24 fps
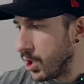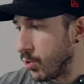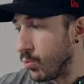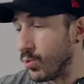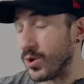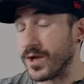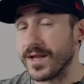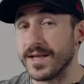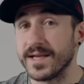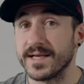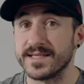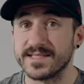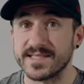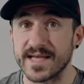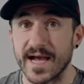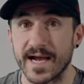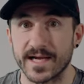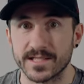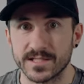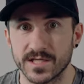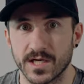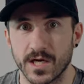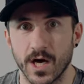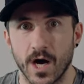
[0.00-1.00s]
We'll get an
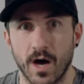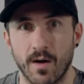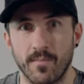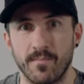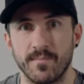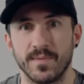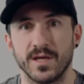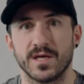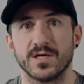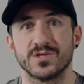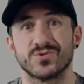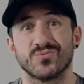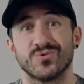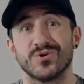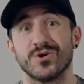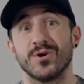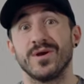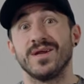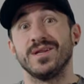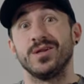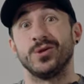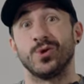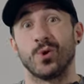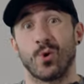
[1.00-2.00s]
exact cup because when you're
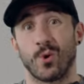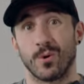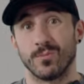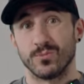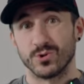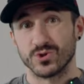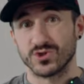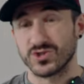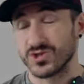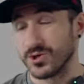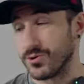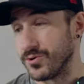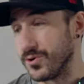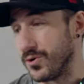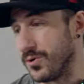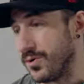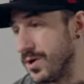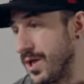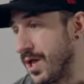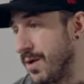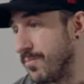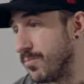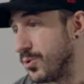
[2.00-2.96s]
eating normal cereal,